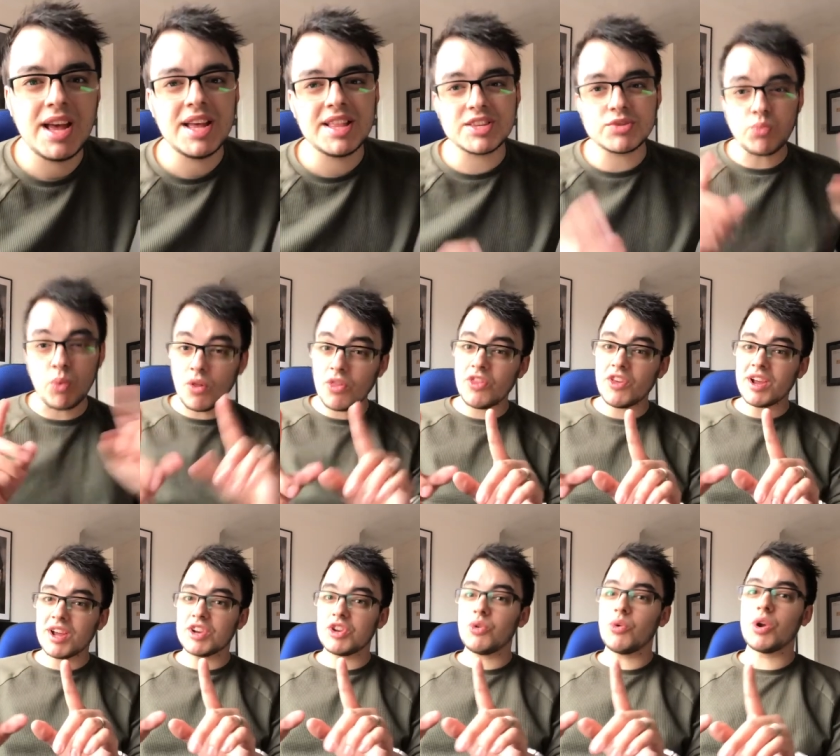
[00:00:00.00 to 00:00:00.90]
There's one
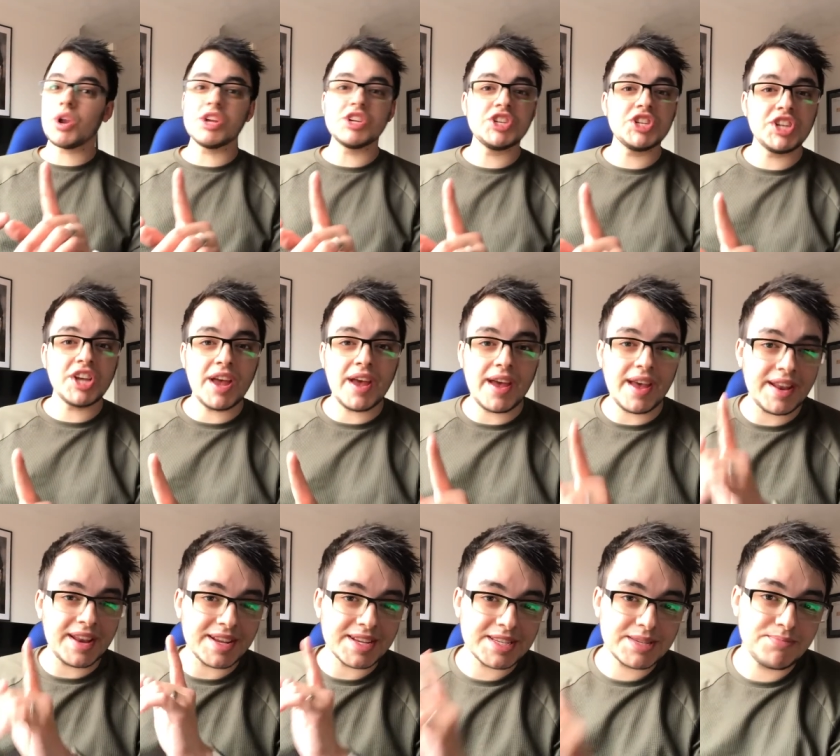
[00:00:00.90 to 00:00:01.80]
thing I do want to share
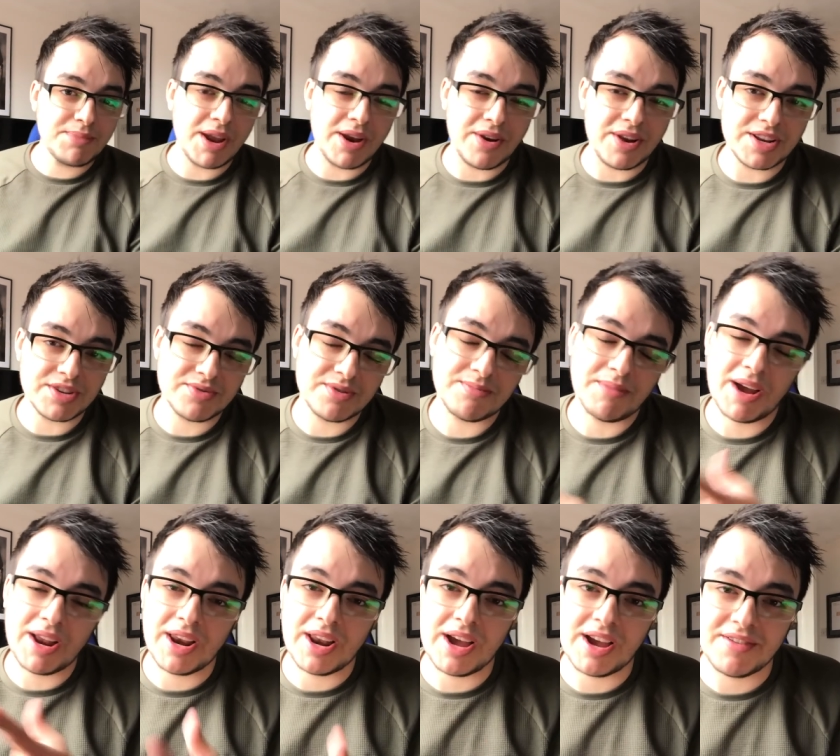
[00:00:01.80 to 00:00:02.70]
and experience with
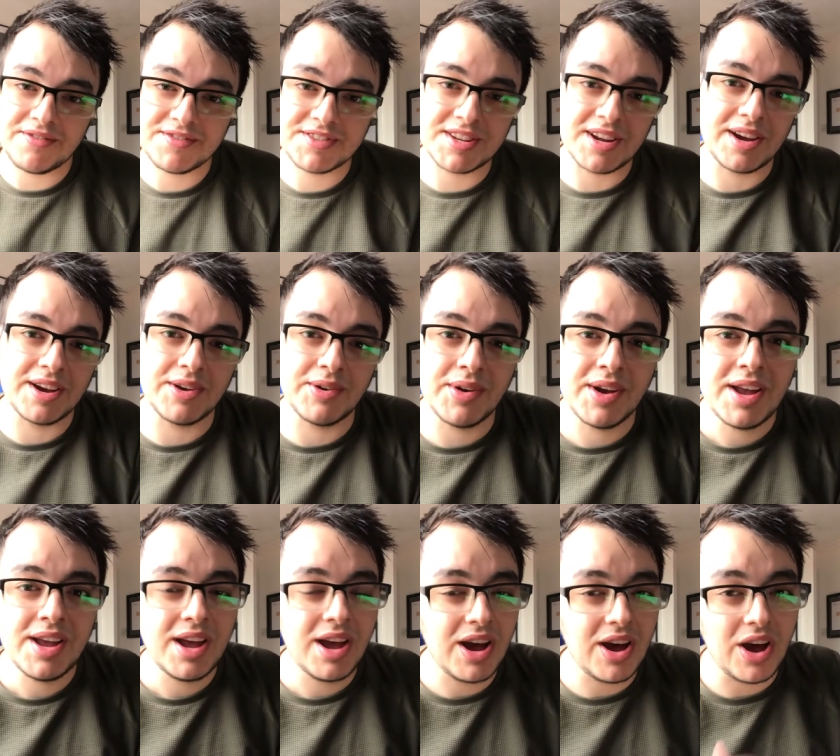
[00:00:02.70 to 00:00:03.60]
my lifestyle
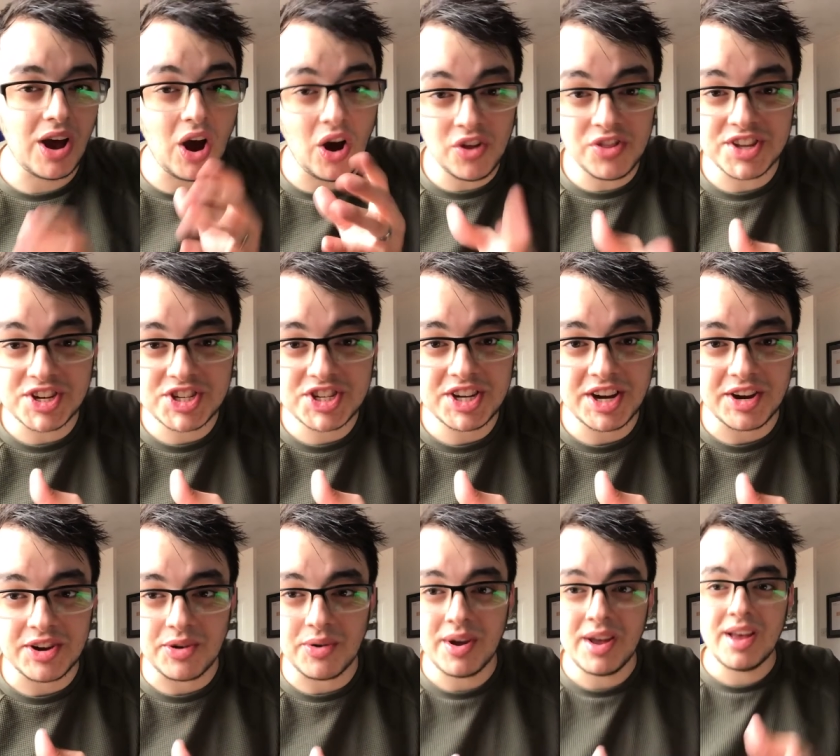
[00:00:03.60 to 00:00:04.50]
on this
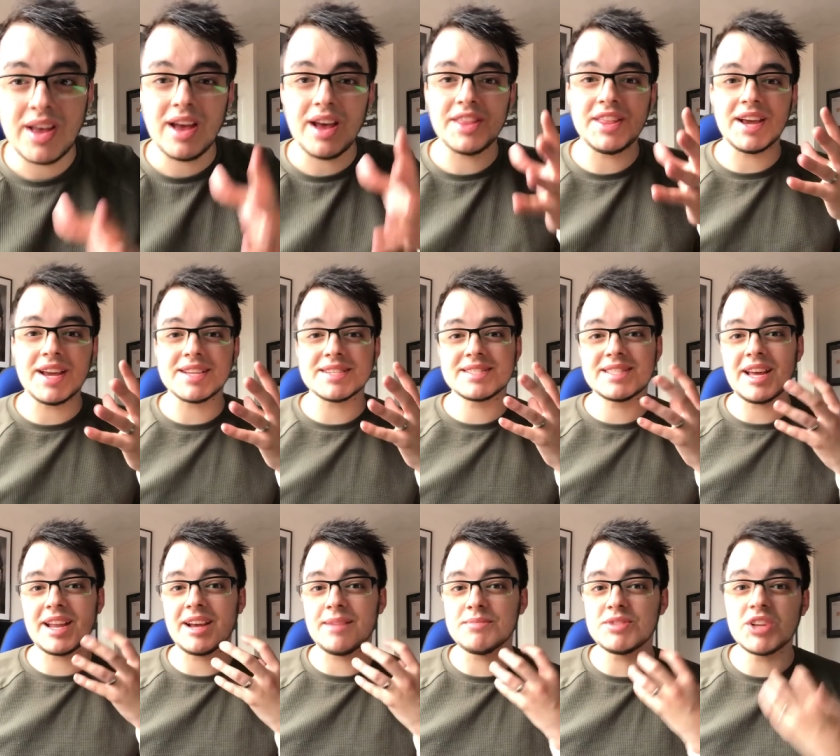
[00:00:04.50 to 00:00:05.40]
channel, and that is
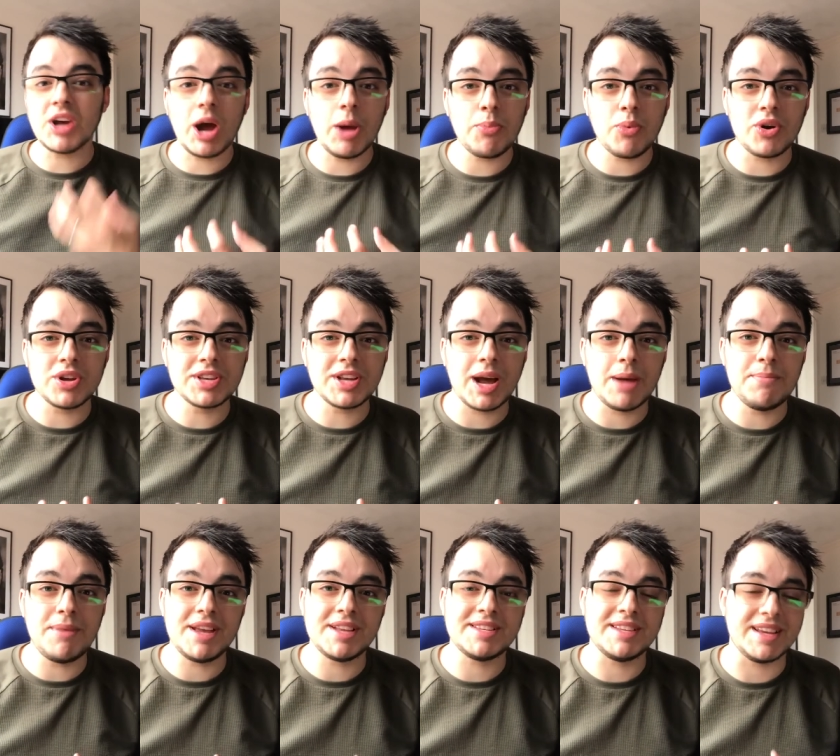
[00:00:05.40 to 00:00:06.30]
that I'm type 1
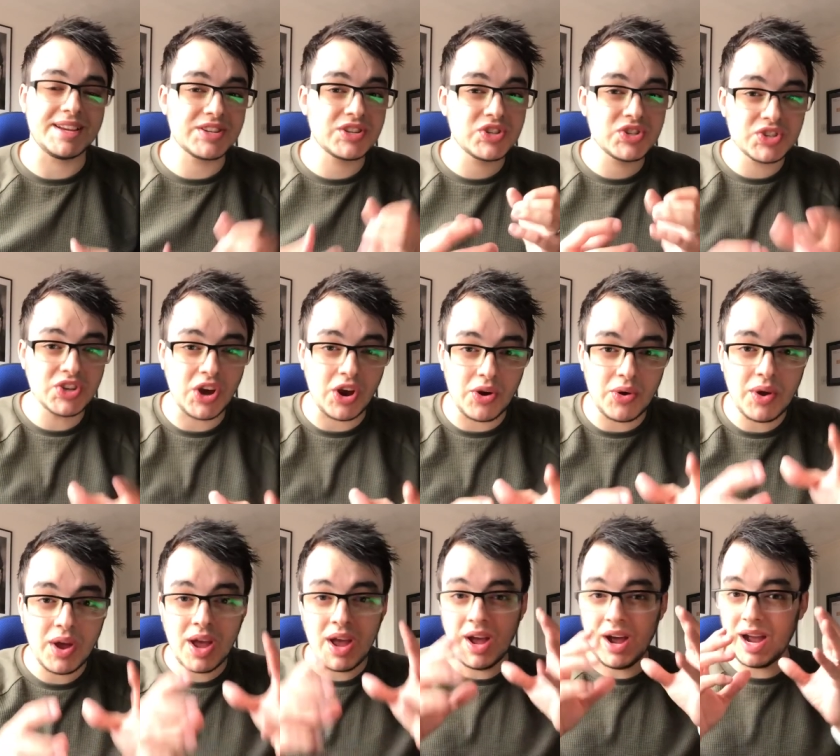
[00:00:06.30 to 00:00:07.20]
diabetic. So
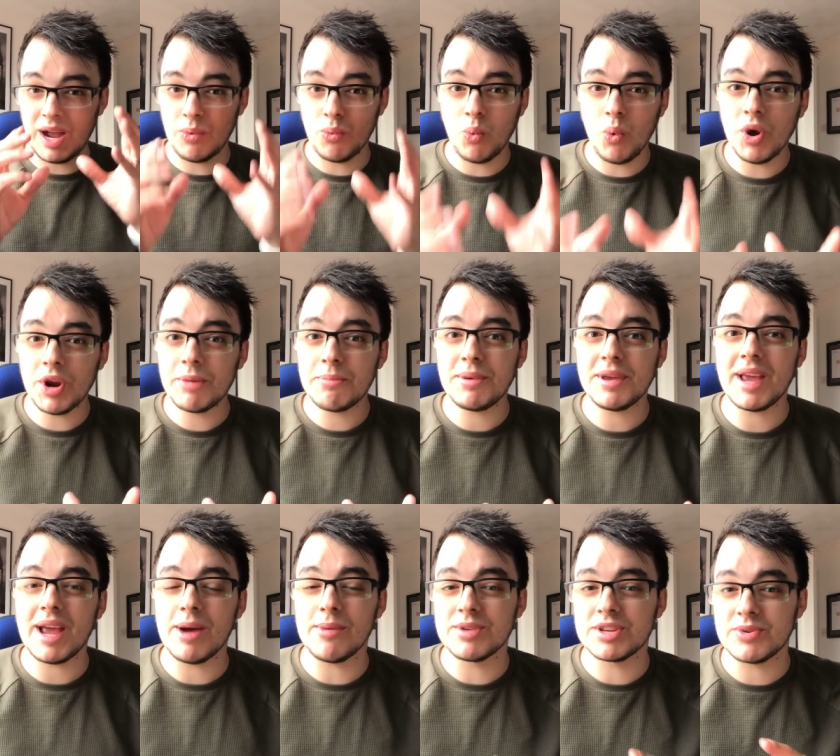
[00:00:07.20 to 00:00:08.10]
I want to
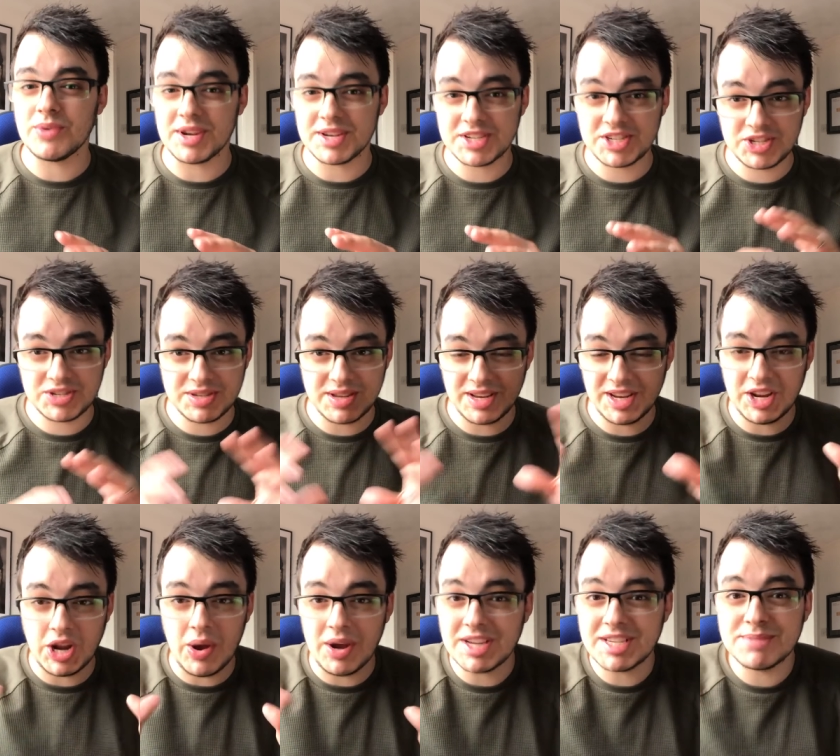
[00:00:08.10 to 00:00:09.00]
be able to
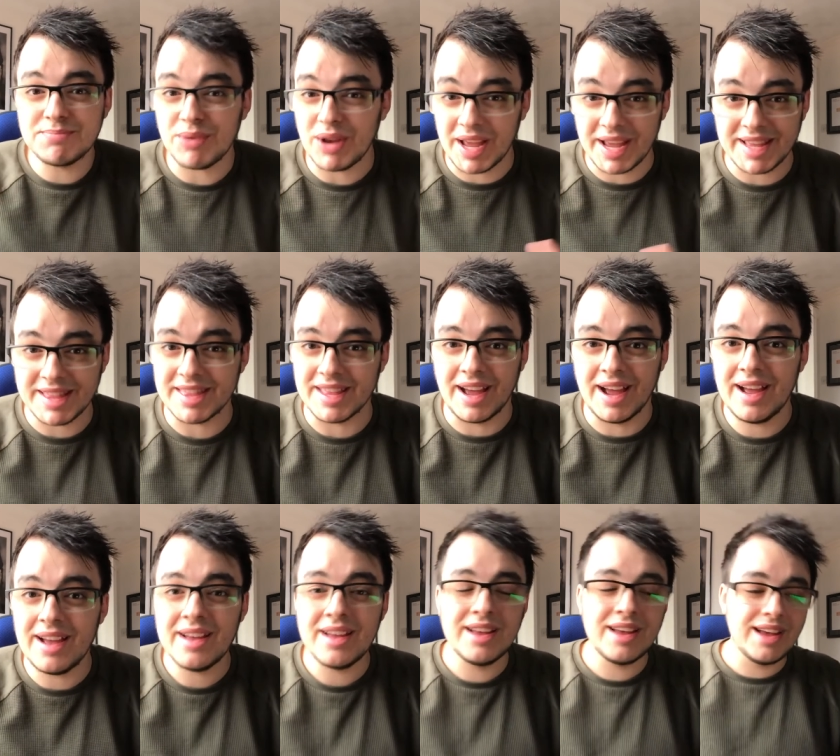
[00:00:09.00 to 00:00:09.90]
explain
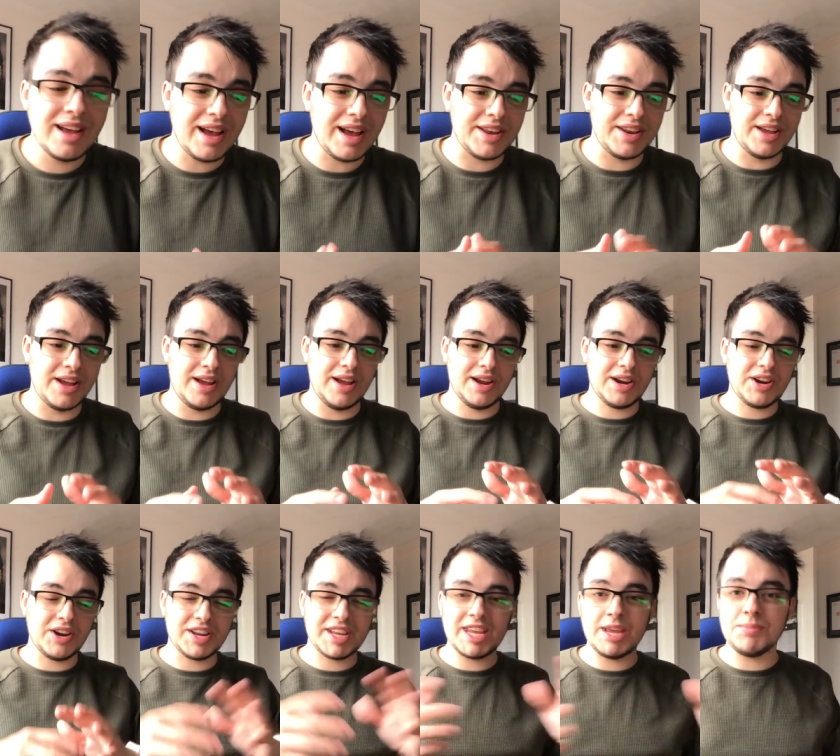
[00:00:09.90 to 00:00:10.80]
that and
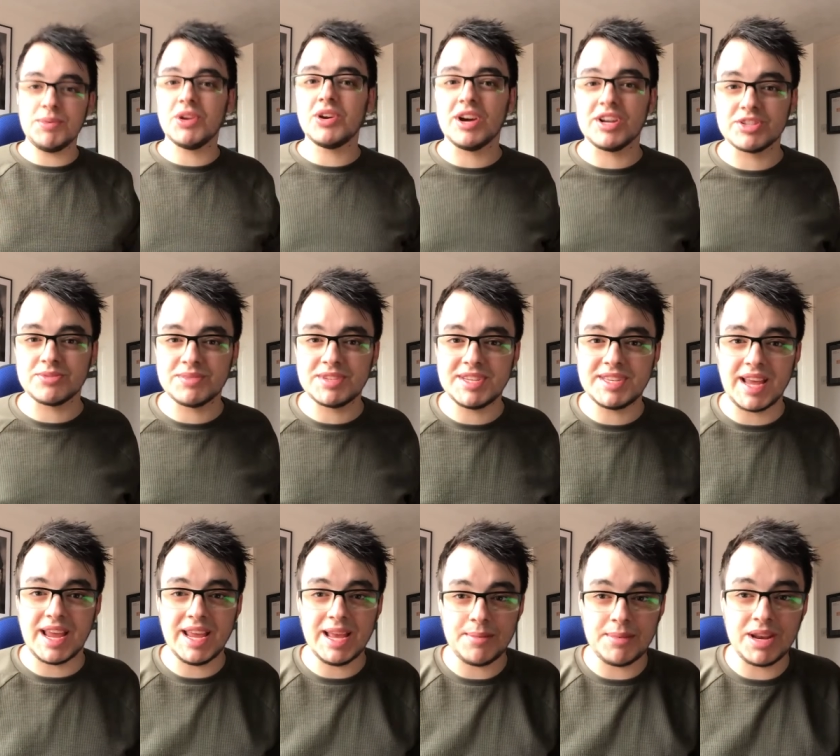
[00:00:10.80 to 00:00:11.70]
kind of keep you guys up to
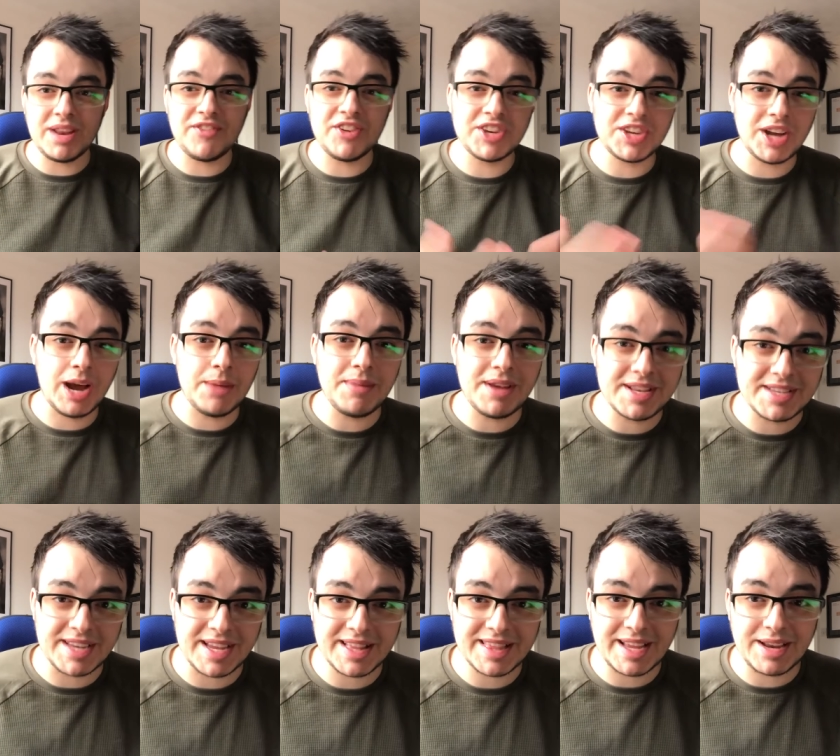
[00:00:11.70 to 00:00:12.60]
date. I mean, if you're
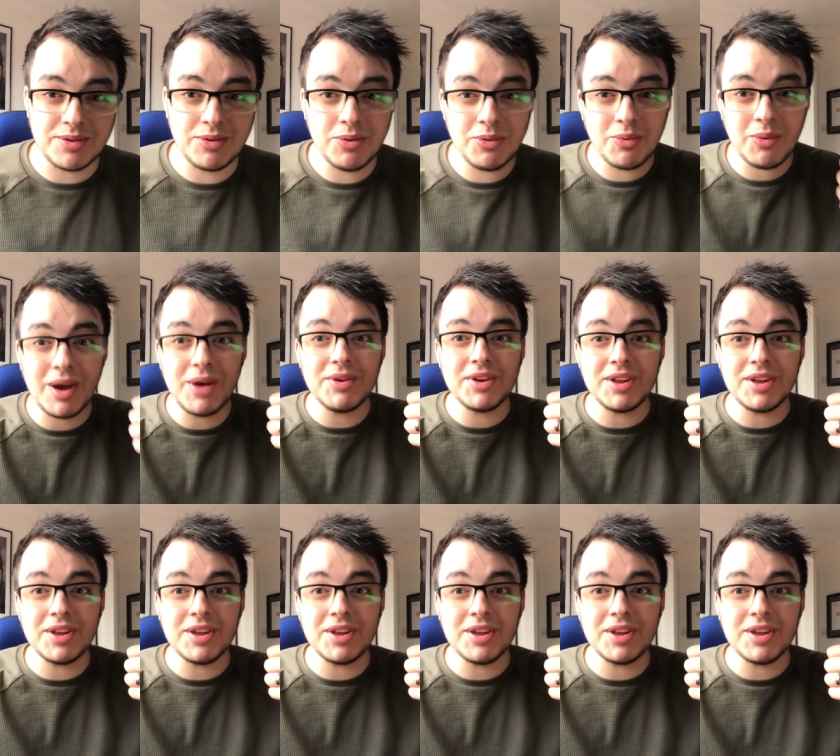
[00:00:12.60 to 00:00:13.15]
diabetic, then well